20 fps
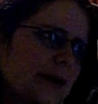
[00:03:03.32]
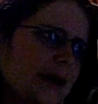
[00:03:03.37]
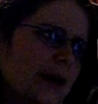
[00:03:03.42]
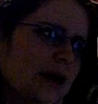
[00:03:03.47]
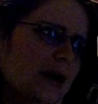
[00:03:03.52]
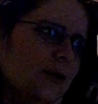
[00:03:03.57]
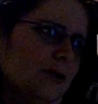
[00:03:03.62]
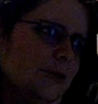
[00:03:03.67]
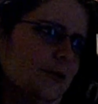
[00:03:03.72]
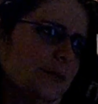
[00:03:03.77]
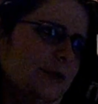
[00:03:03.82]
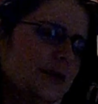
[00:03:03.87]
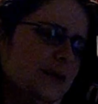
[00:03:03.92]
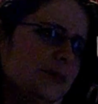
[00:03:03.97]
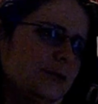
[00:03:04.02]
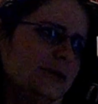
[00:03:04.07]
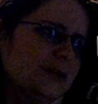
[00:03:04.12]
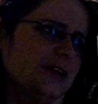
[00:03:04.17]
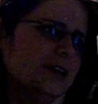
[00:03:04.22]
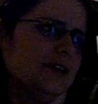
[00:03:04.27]
are
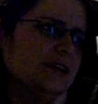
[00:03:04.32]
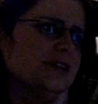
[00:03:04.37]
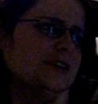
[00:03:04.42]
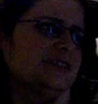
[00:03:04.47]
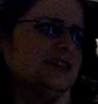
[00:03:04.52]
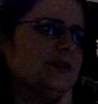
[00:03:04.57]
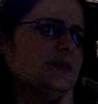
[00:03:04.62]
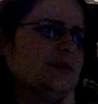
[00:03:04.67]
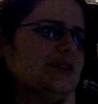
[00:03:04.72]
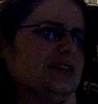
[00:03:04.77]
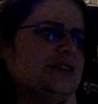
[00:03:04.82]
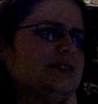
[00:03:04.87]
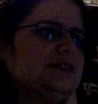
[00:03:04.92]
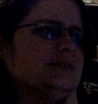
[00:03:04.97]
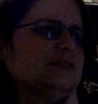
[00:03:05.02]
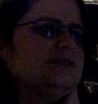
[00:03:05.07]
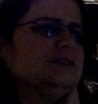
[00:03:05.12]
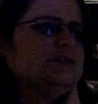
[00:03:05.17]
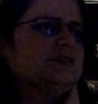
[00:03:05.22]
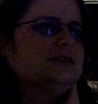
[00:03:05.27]
people getting this? I mean,